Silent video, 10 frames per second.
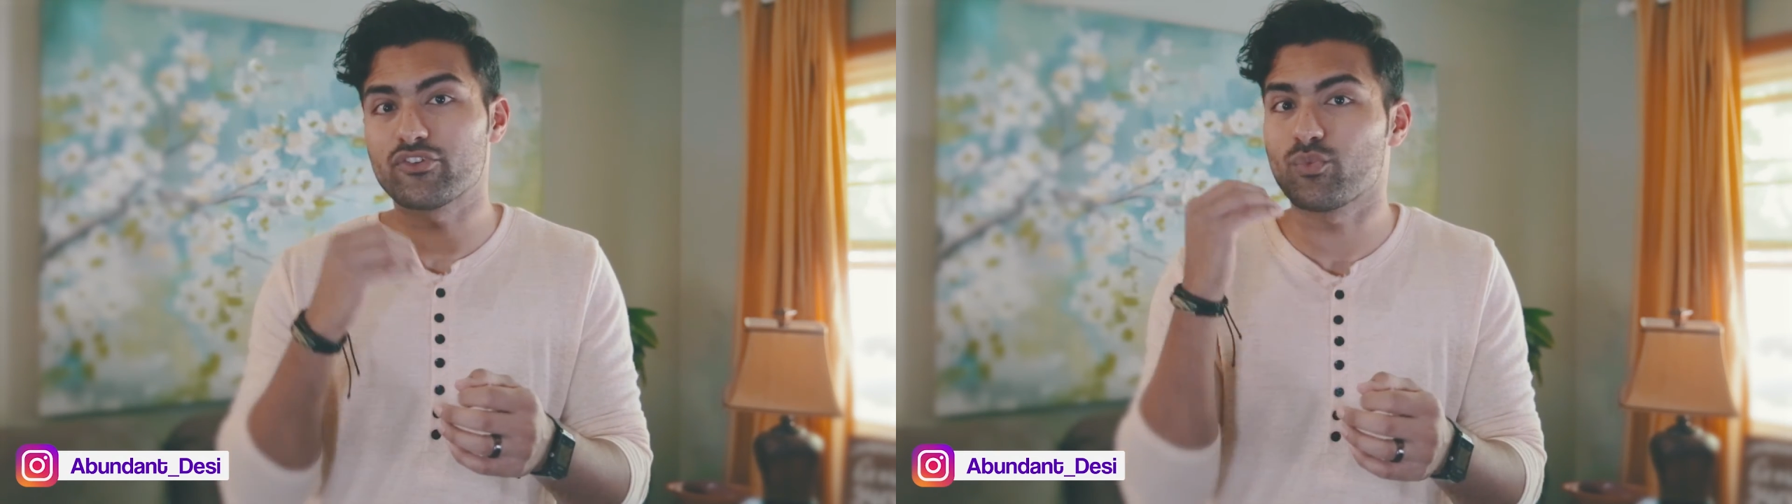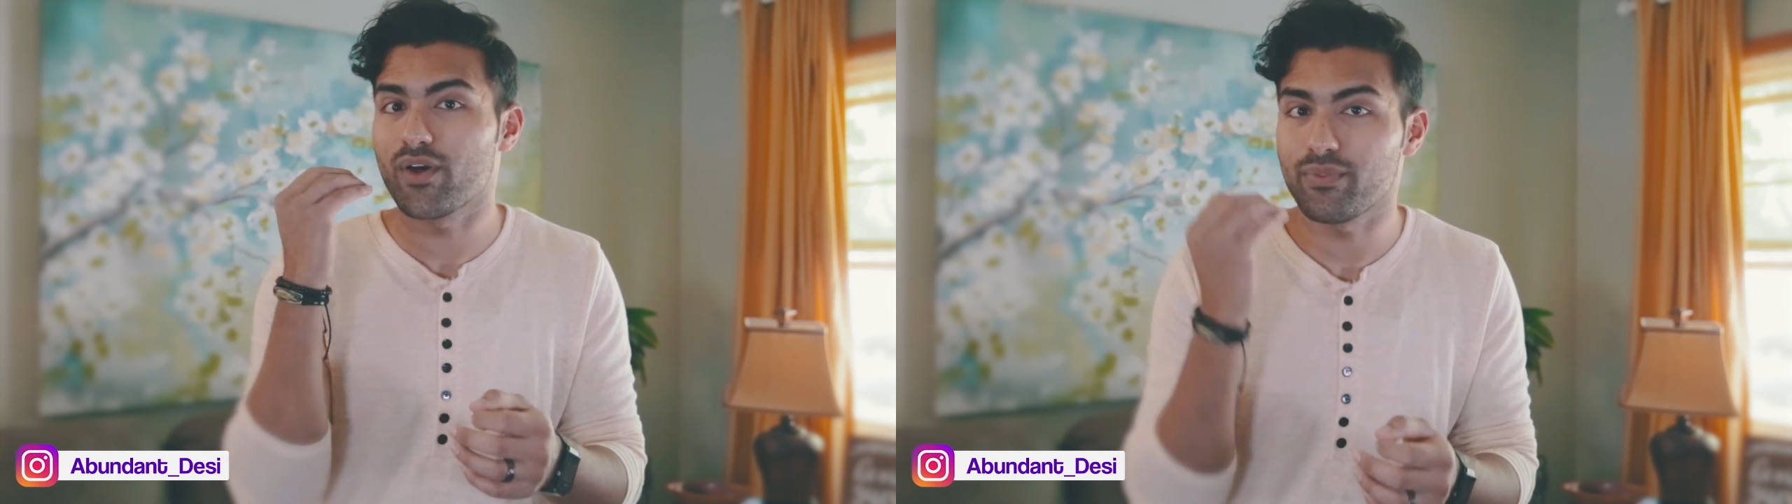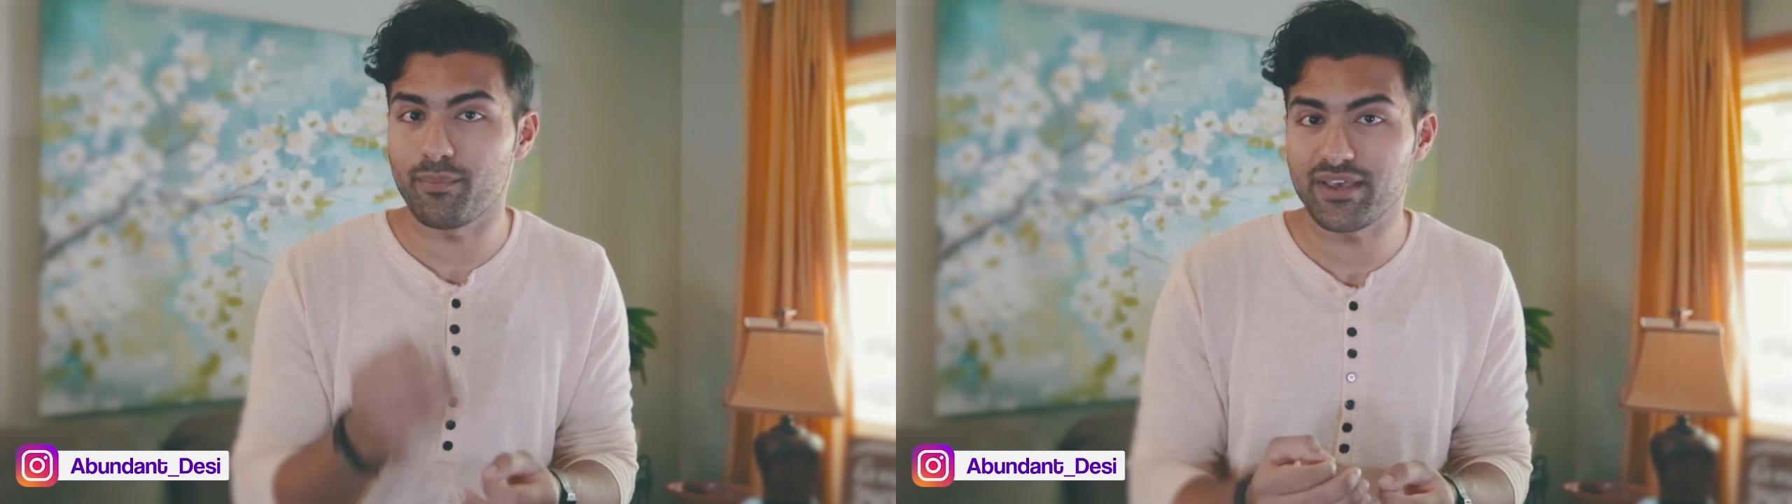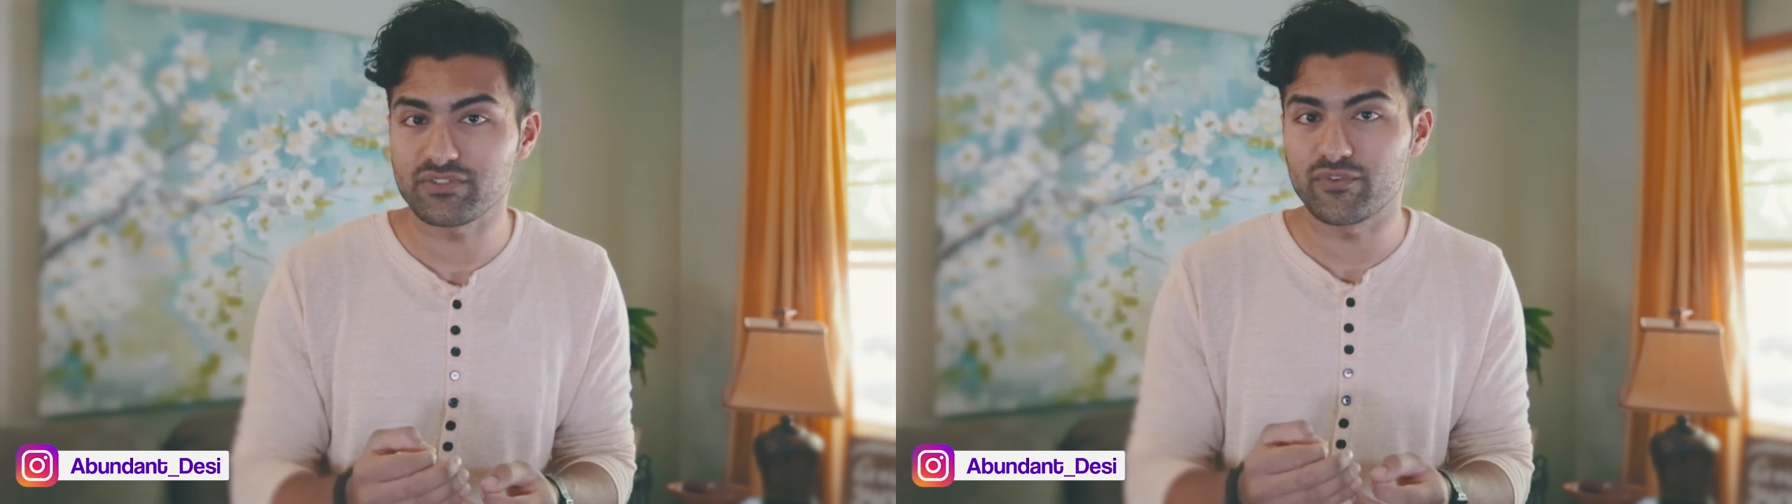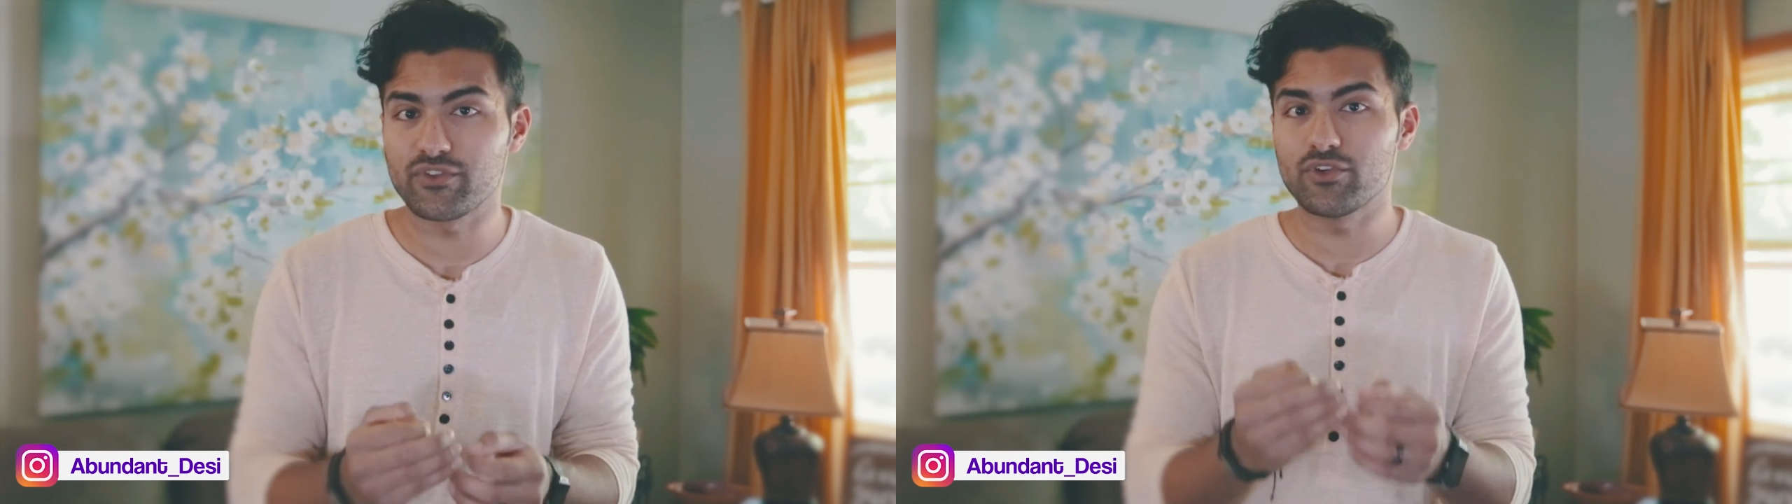just want the
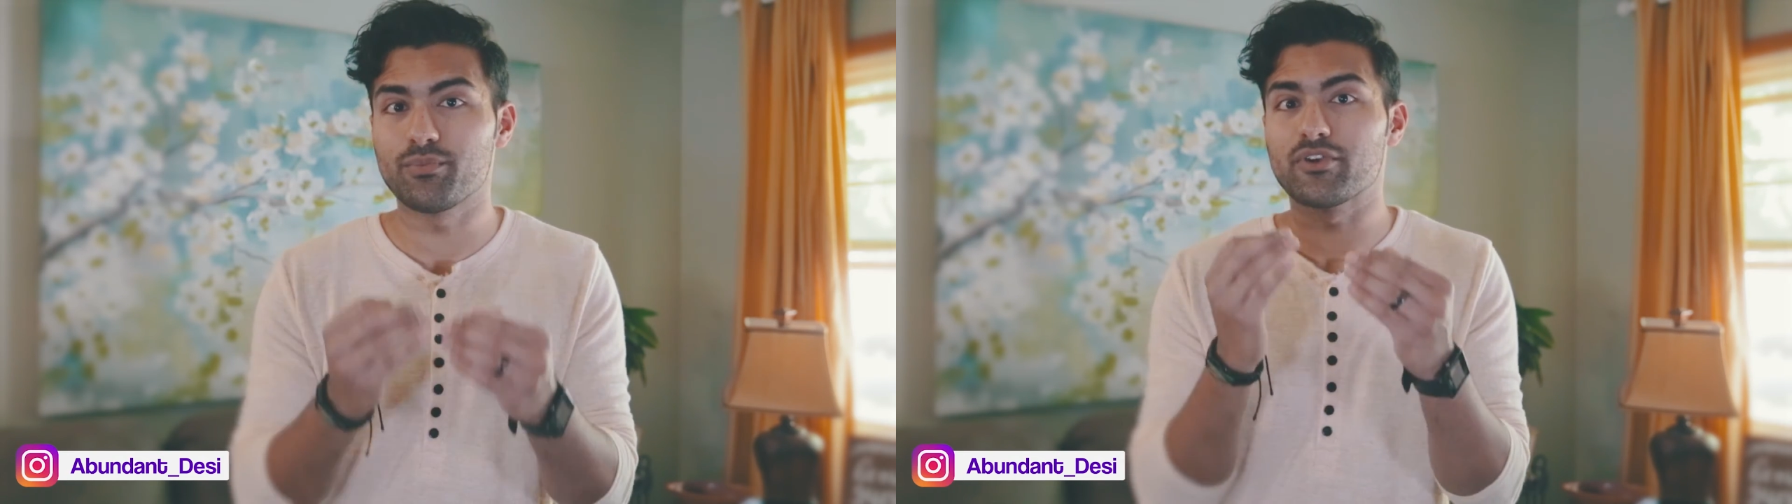best for you,